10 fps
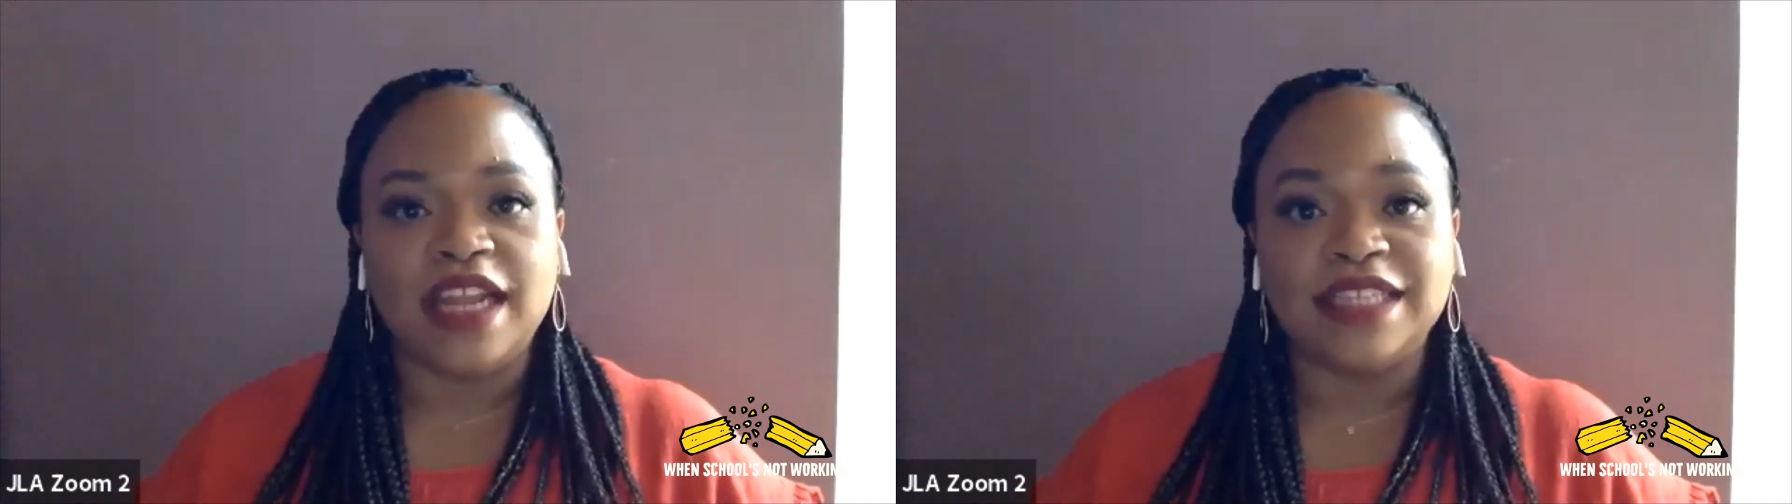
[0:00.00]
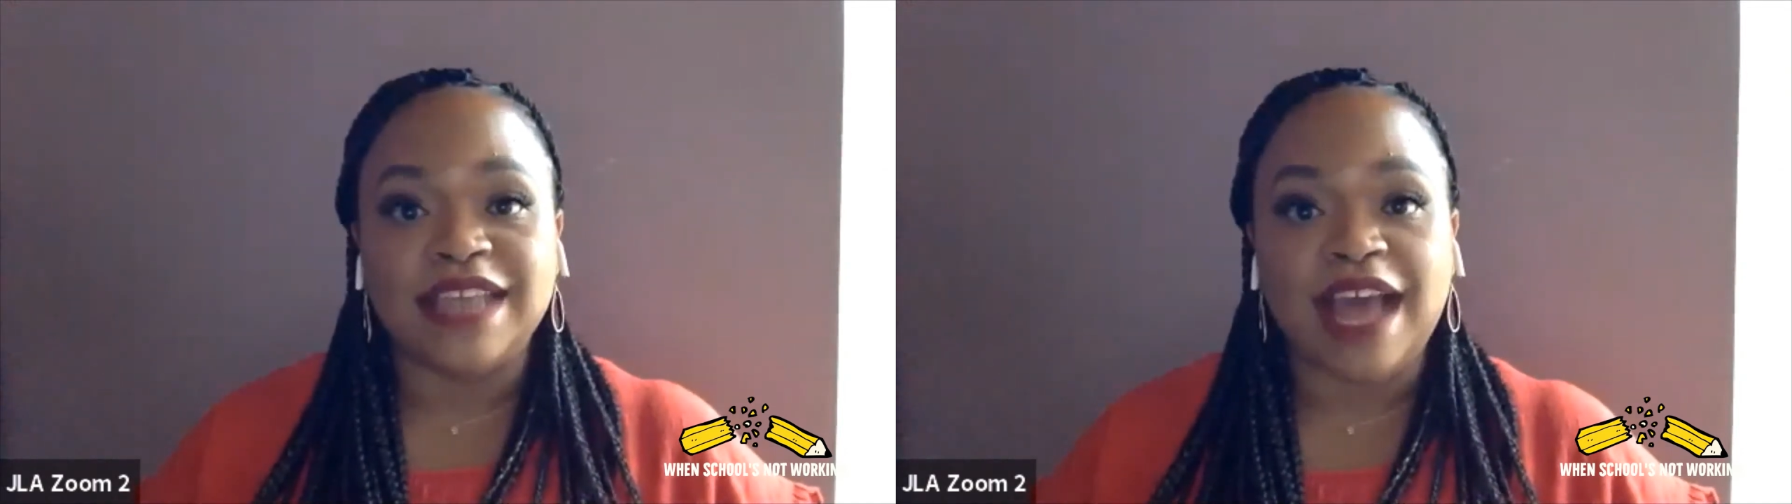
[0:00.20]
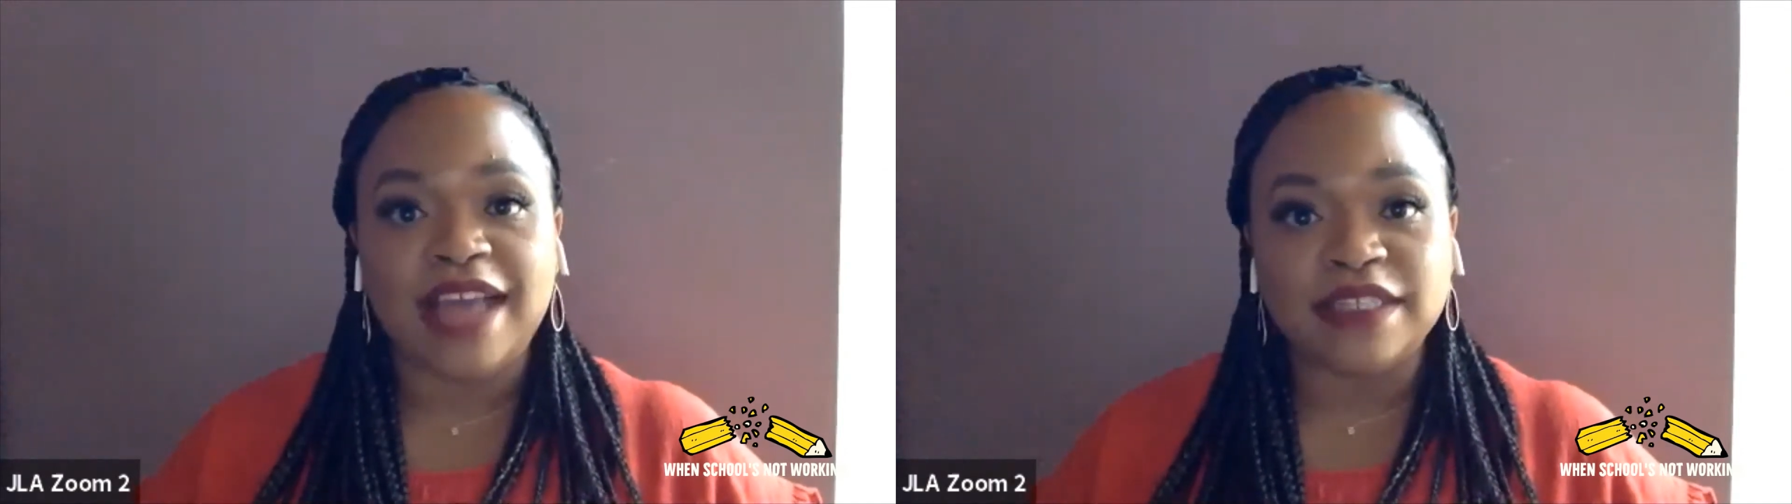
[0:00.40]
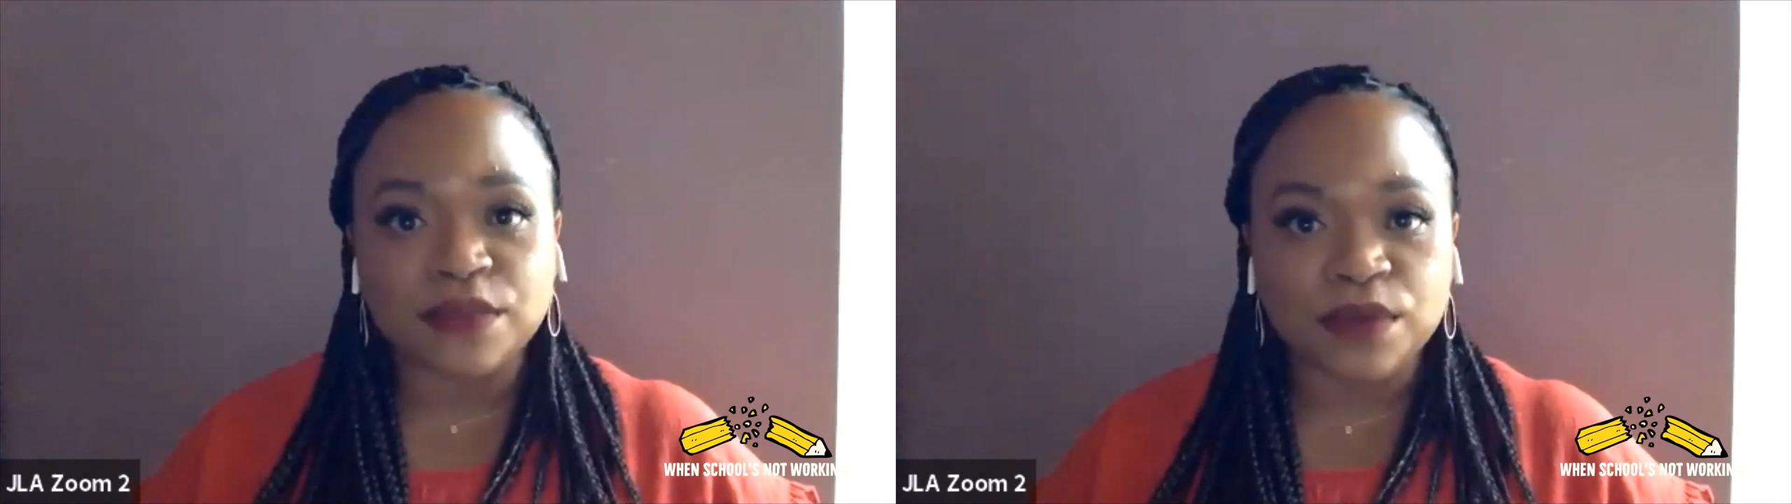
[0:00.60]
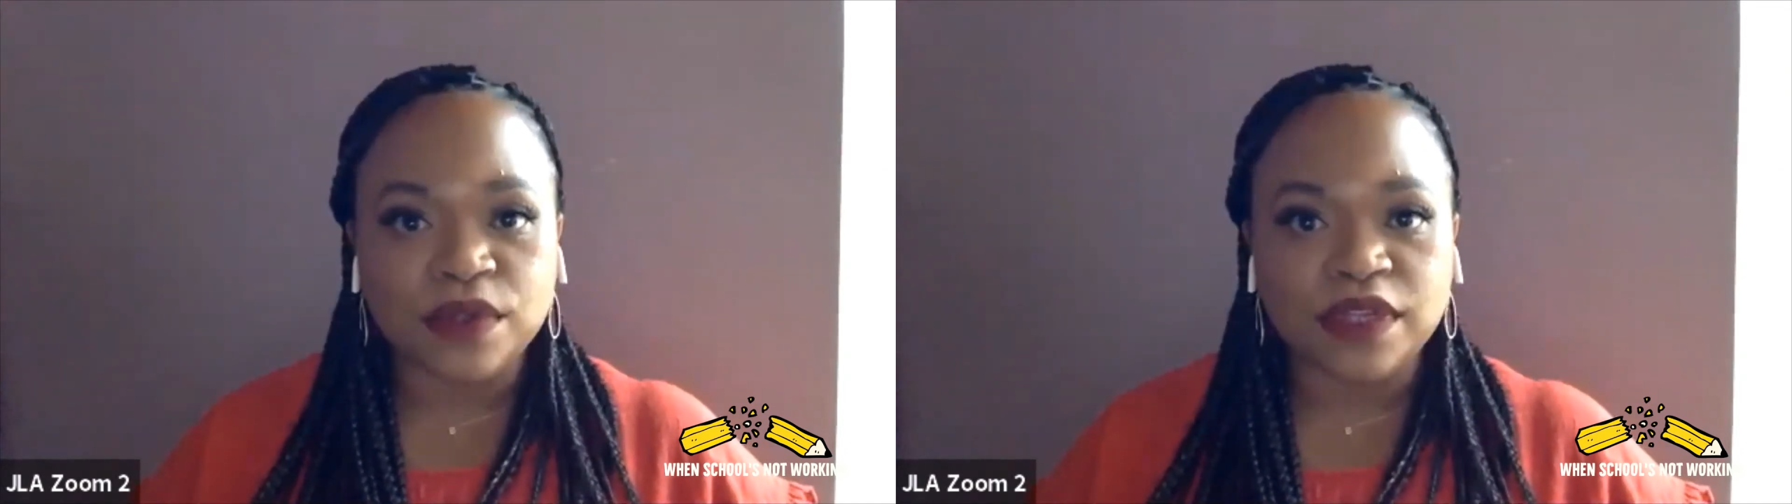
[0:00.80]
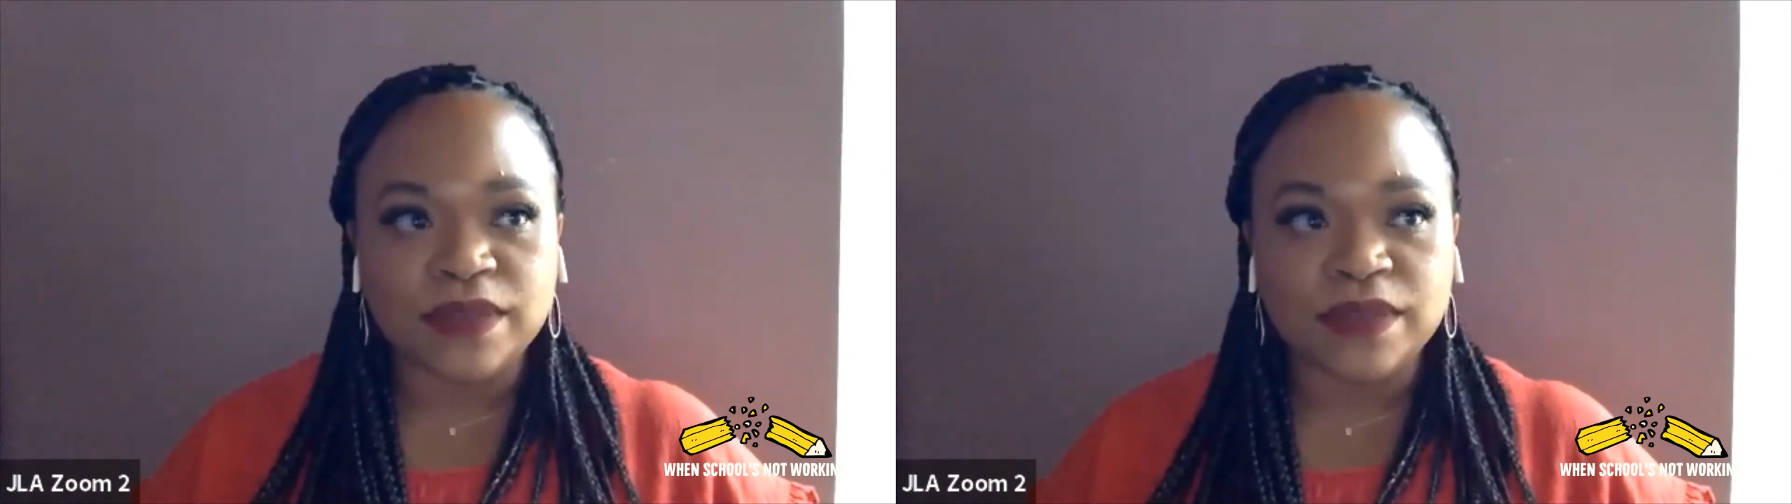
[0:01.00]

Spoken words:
into high school